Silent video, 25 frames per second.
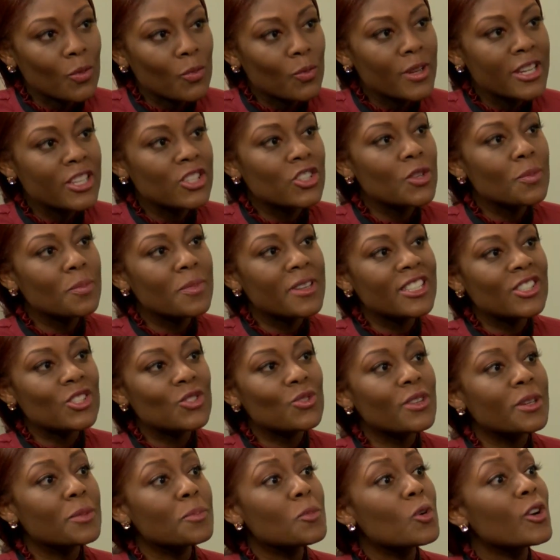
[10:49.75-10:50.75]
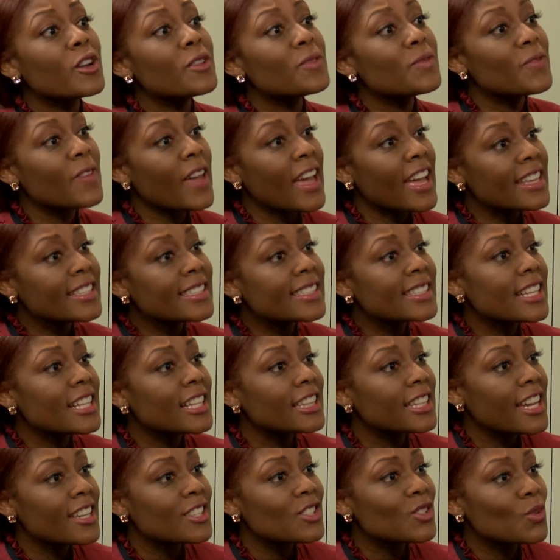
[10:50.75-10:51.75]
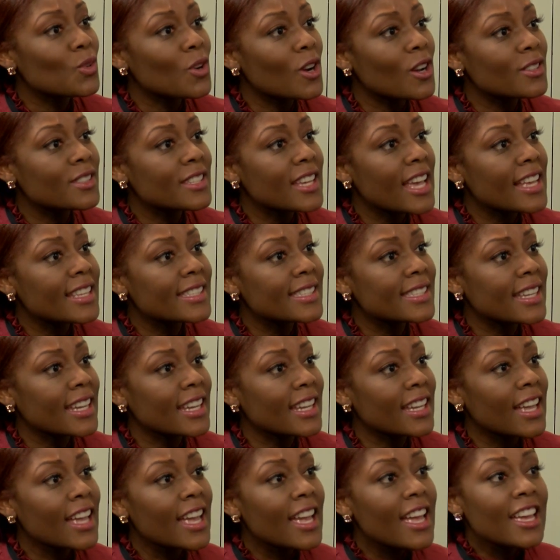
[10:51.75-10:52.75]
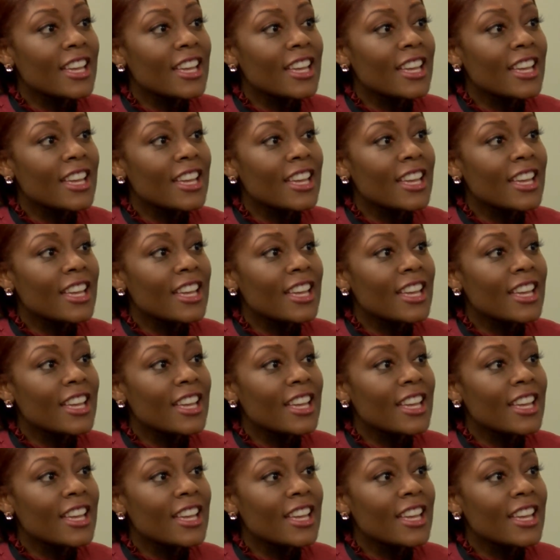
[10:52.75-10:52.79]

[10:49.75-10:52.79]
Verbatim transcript: We should be doing more advanced cholesterol testing.